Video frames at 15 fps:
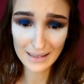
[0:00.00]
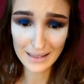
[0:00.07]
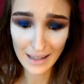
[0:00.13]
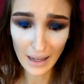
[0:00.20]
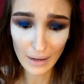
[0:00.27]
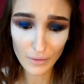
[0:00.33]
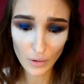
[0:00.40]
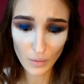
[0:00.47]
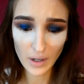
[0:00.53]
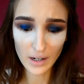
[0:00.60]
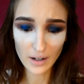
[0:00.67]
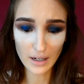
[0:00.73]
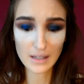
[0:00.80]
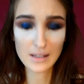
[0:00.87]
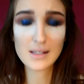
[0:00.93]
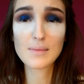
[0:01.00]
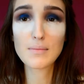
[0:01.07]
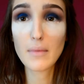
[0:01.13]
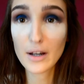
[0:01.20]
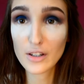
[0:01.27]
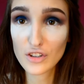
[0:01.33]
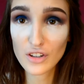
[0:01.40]
everywhere and
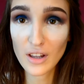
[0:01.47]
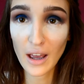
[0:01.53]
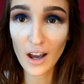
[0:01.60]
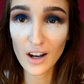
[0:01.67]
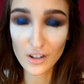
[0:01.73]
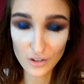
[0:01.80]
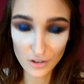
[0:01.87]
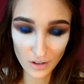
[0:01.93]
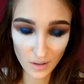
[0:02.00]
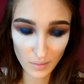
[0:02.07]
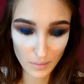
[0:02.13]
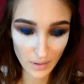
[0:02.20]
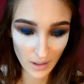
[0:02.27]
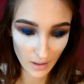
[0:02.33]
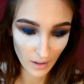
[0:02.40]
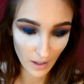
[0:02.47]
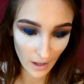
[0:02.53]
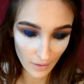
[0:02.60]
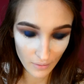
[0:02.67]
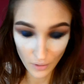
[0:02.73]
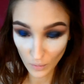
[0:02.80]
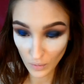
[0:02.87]
smudged actually
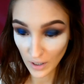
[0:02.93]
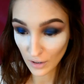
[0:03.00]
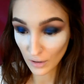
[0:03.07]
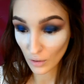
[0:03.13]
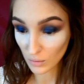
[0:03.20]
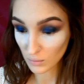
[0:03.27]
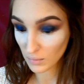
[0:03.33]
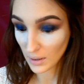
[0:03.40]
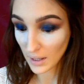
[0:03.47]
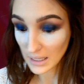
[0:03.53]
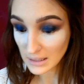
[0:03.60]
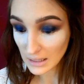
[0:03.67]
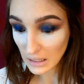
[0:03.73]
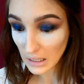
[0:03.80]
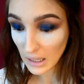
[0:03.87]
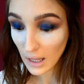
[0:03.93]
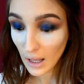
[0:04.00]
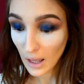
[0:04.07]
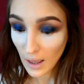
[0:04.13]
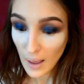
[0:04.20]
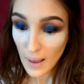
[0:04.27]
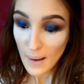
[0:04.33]
everywhere, not blended.
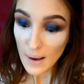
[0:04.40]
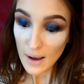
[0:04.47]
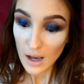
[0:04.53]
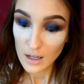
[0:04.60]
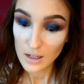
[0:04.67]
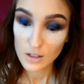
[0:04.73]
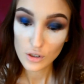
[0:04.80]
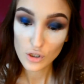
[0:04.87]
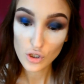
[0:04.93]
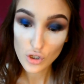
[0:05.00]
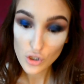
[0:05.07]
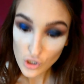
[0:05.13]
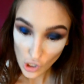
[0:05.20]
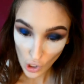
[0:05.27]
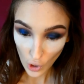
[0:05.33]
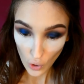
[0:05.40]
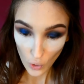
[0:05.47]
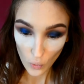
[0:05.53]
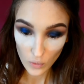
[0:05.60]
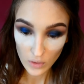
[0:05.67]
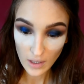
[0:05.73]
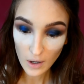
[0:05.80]

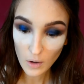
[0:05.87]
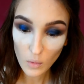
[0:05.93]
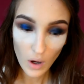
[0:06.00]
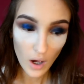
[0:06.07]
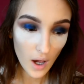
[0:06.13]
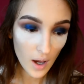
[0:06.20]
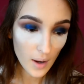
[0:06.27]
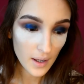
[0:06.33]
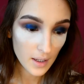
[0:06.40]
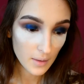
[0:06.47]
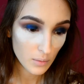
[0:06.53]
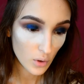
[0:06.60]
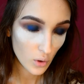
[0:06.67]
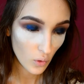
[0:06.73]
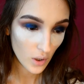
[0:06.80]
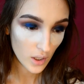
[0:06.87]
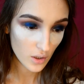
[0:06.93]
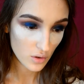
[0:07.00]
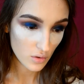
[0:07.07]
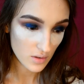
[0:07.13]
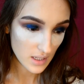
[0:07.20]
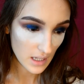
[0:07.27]
So now I am
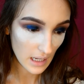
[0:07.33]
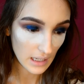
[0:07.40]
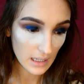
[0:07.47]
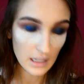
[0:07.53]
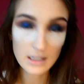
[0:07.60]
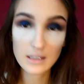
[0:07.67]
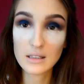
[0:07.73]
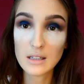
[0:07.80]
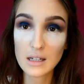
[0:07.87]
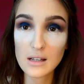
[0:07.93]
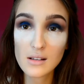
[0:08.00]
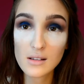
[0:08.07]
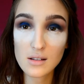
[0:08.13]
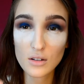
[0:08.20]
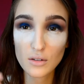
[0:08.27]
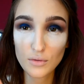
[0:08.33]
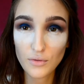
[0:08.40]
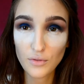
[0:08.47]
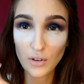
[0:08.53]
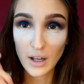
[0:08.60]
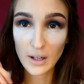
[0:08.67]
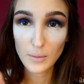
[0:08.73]
going to take a denser
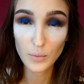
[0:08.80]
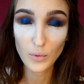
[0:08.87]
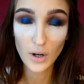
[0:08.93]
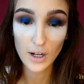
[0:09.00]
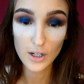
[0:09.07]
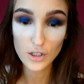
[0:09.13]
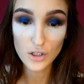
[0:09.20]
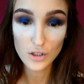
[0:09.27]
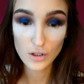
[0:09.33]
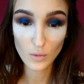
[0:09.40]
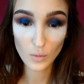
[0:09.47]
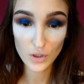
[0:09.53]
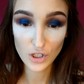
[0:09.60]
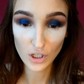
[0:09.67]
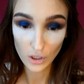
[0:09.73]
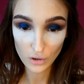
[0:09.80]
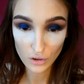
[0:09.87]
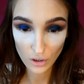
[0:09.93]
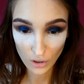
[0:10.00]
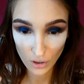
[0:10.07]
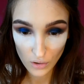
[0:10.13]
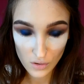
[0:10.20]
flat brush, which I
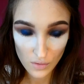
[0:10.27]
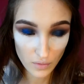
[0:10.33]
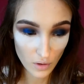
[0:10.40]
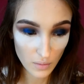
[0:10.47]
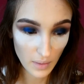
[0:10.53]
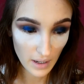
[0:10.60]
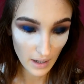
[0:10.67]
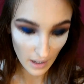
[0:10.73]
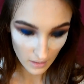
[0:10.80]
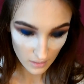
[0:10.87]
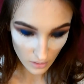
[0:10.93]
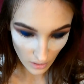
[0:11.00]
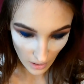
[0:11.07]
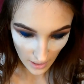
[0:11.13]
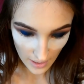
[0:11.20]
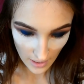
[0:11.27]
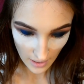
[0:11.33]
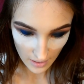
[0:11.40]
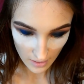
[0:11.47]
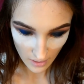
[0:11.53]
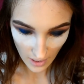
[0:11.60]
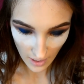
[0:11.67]
usually use for my under eye
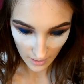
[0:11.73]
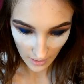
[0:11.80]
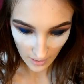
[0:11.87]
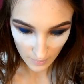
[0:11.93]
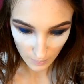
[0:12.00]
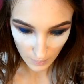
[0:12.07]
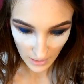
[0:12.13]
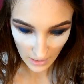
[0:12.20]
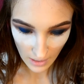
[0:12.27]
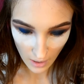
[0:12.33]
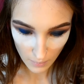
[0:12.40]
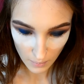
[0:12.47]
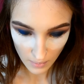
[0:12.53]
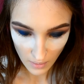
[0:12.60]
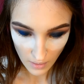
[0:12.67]
area, and pick up